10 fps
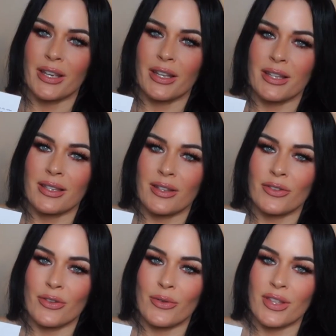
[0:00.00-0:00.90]
In this
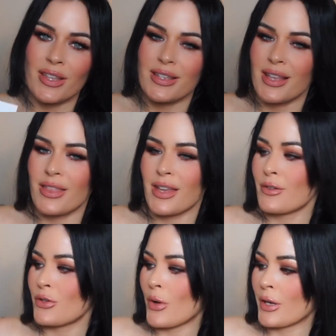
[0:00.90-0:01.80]
little note that they sent, they are
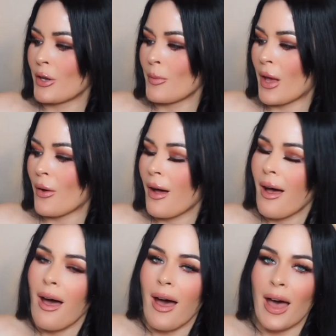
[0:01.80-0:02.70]
talking about
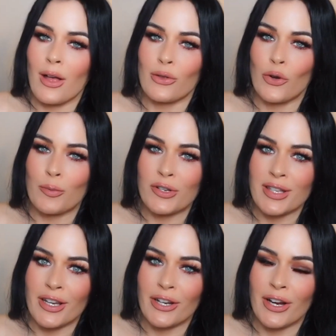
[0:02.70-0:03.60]
how Laura
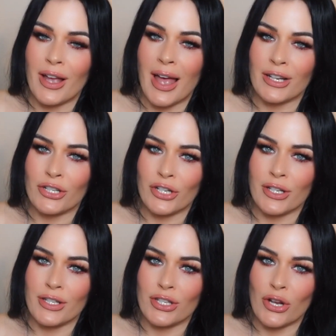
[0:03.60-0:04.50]
Mercier
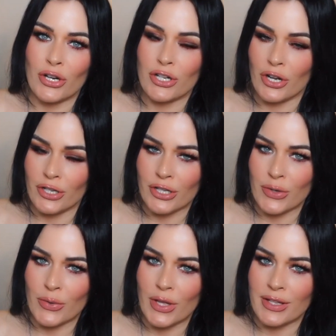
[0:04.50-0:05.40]
actually started art
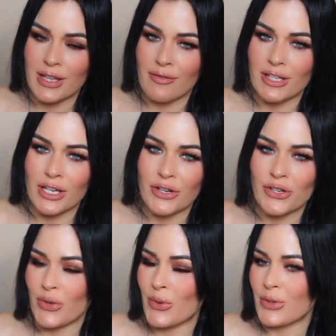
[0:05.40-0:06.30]
school at 17
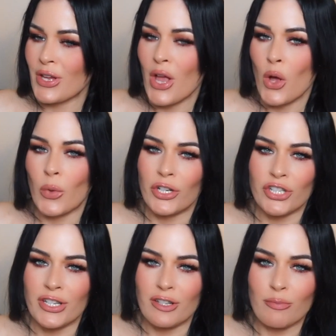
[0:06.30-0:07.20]
years old, where
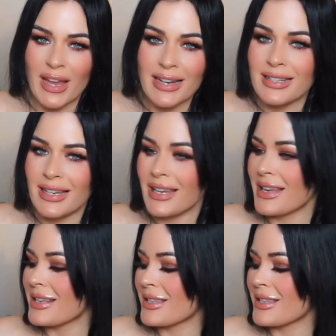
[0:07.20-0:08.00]
she did painting.